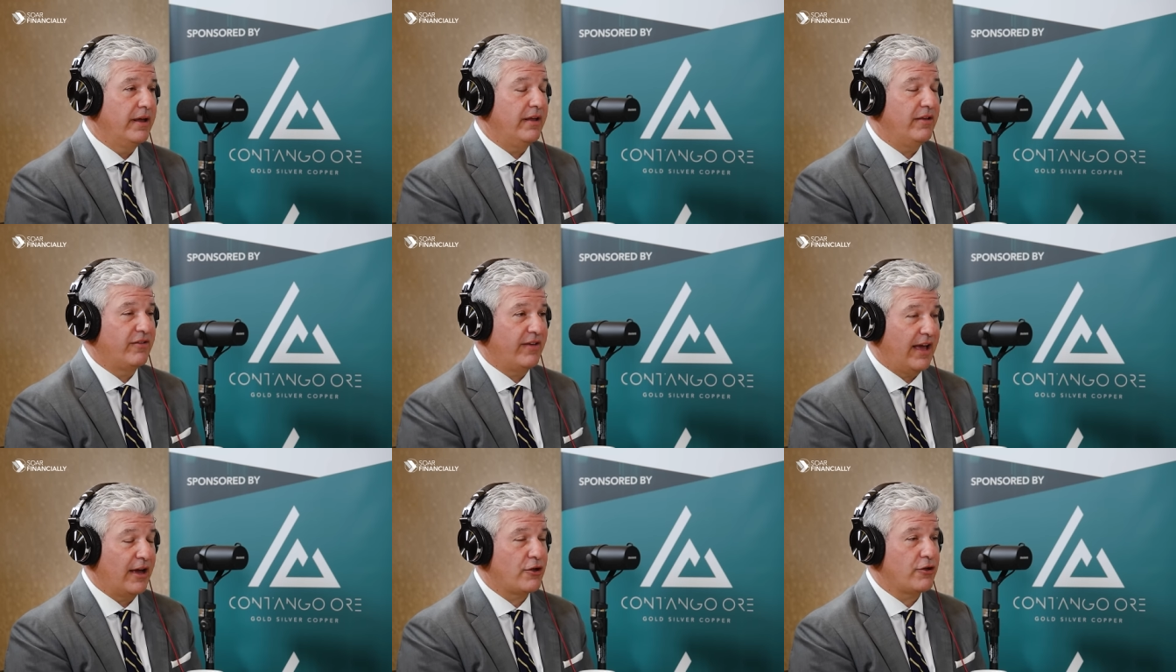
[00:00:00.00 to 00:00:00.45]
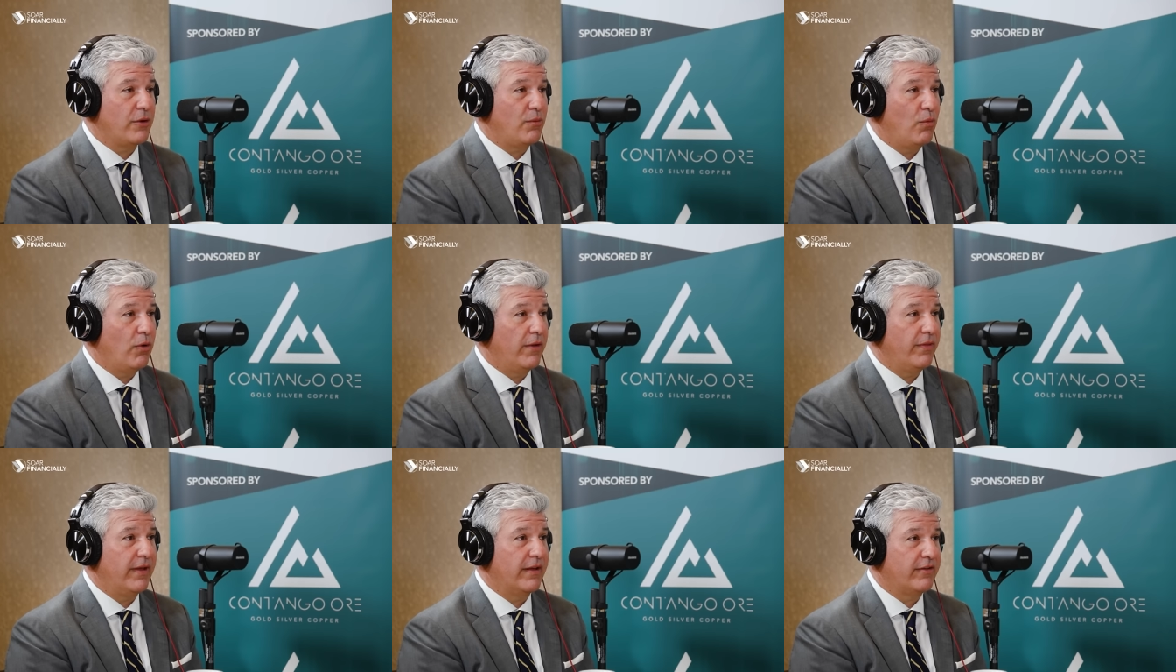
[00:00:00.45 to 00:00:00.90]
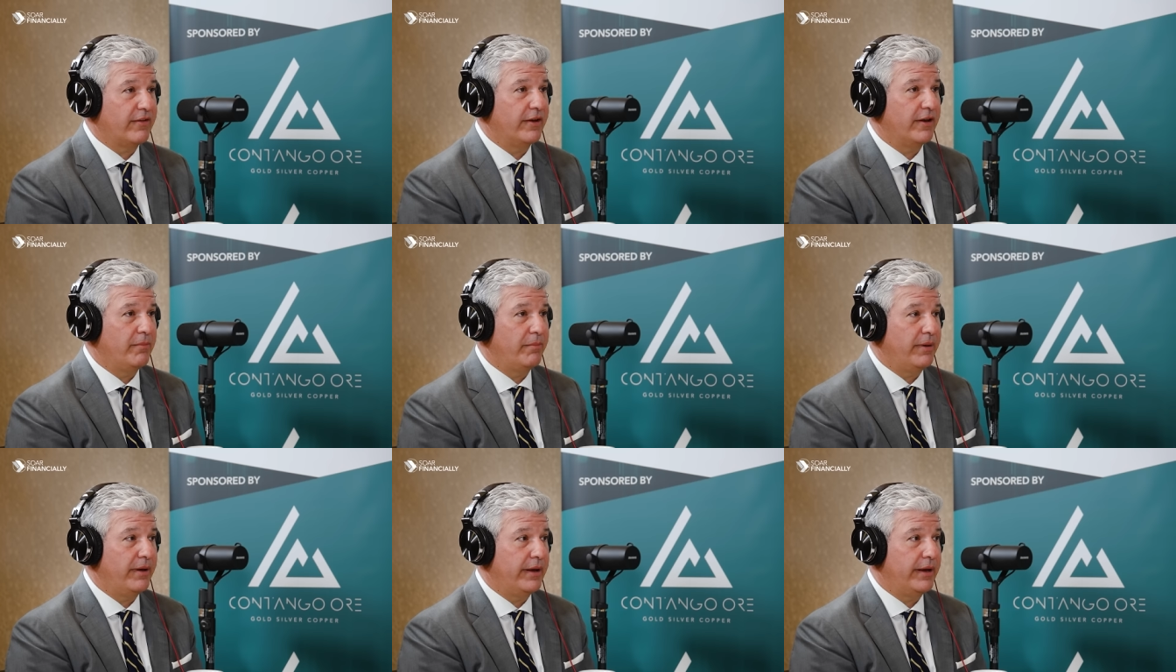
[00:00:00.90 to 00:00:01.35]
is actually one that's
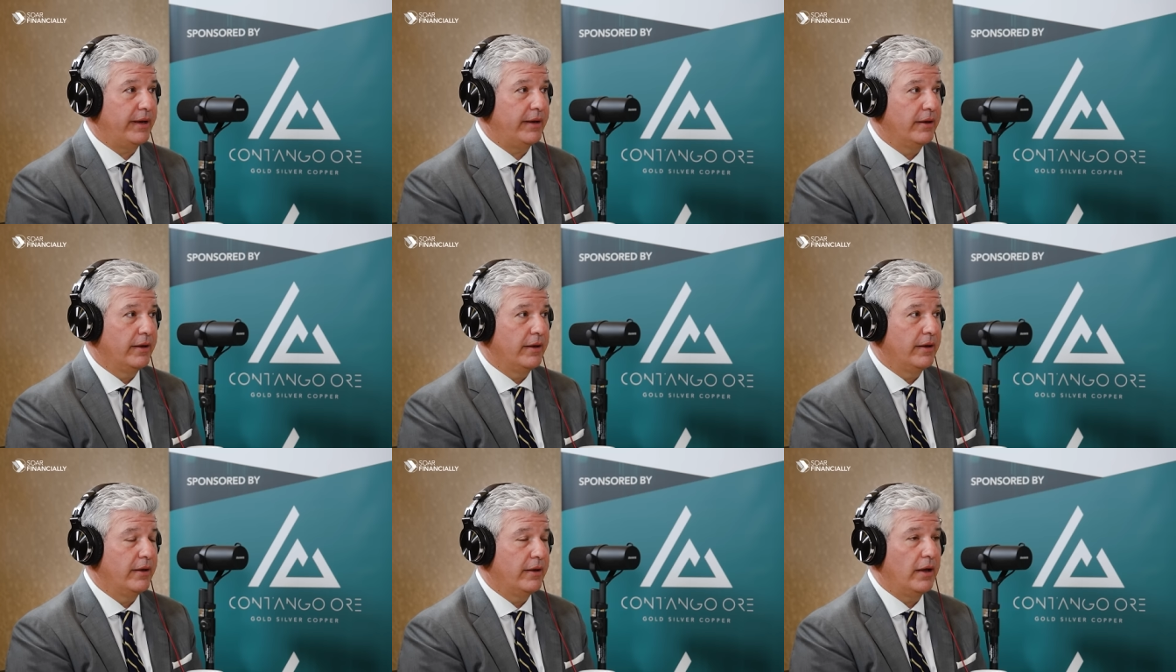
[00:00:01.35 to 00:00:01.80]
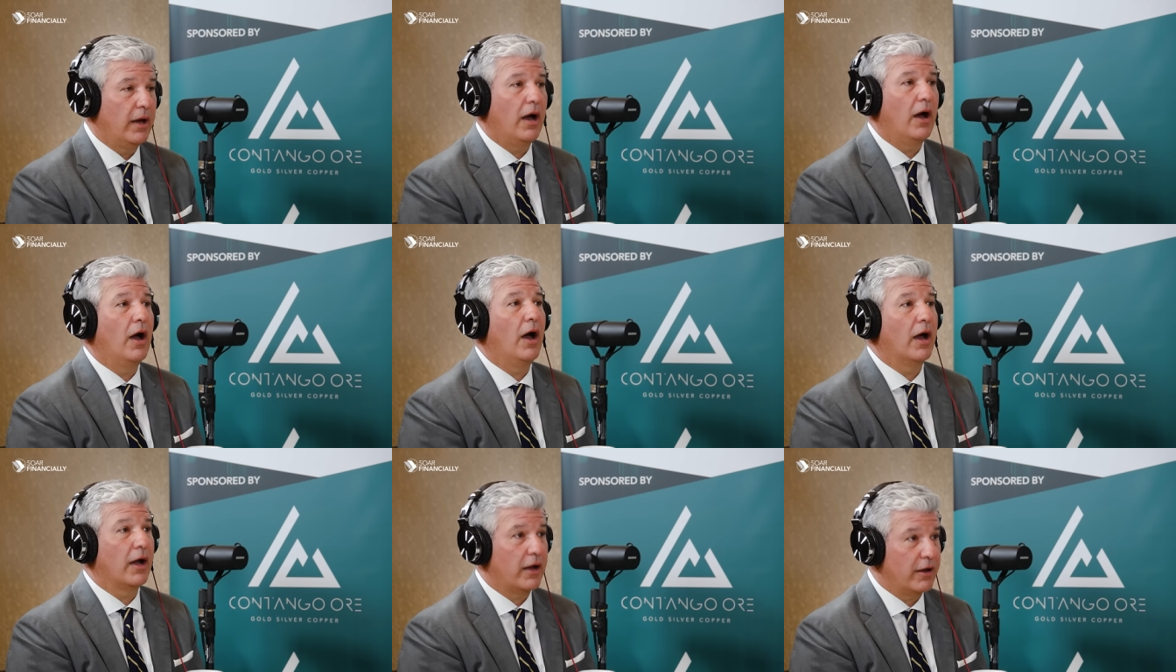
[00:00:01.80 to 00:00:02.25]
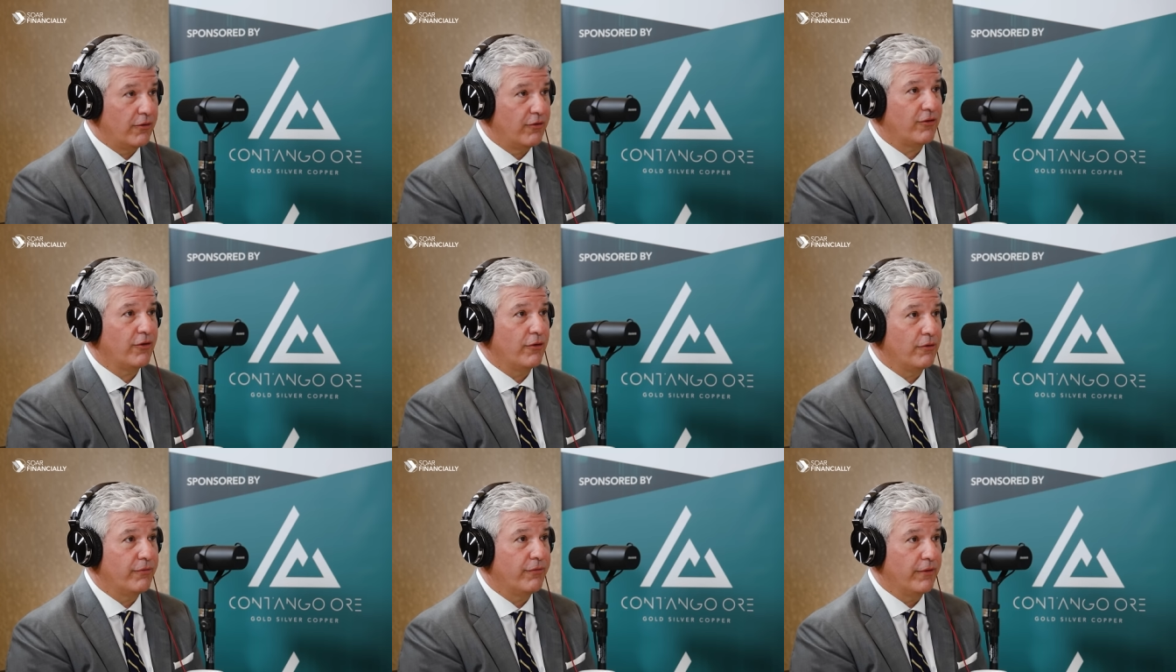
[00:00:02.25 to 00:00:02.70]
going to be a
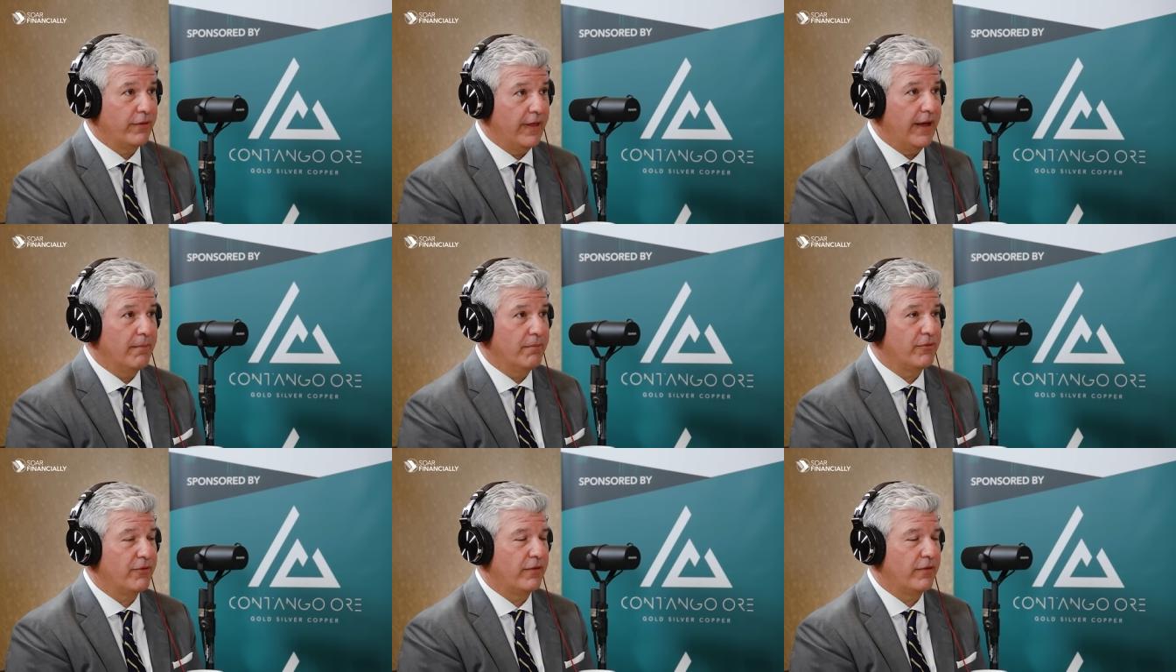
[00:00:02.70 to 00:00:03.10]
concern for them.